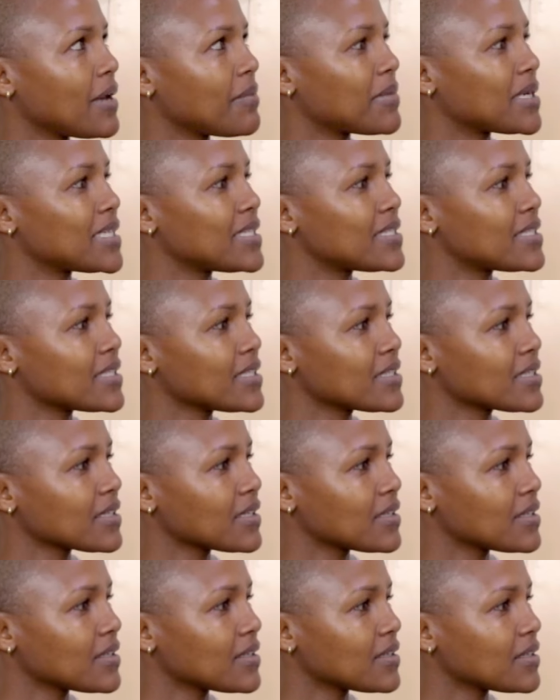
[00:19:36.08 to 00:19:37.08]
am at
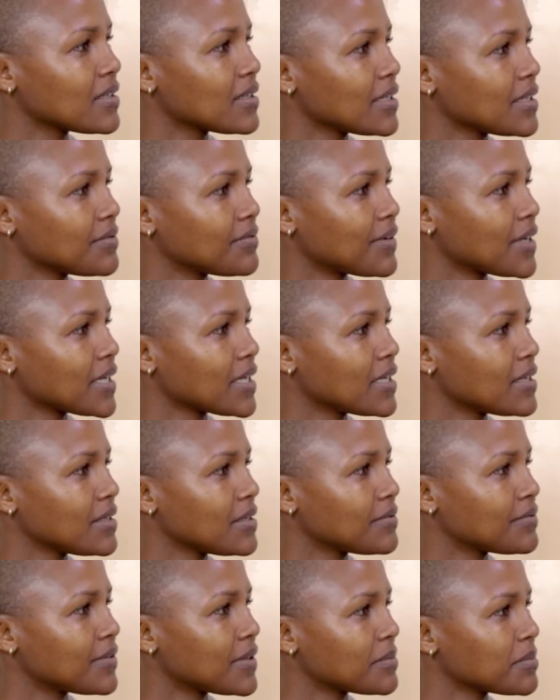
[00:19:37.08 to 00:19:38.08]
risk?
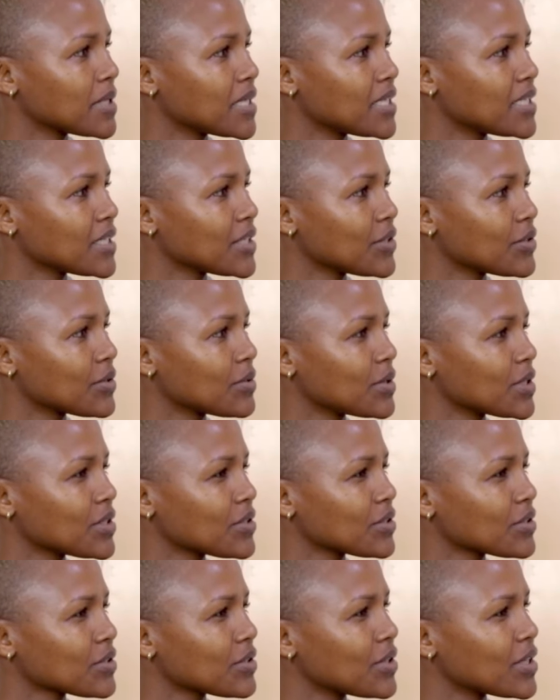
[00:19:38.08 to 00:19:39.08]
If I'm getting your
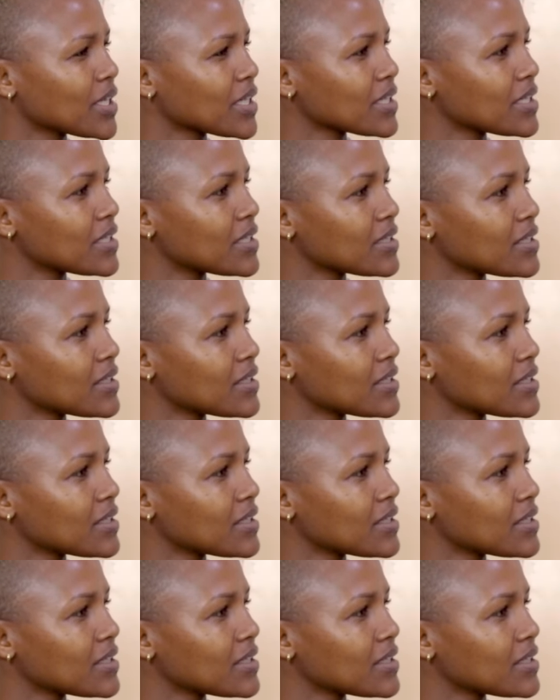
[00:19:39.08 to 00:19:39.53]
question correct?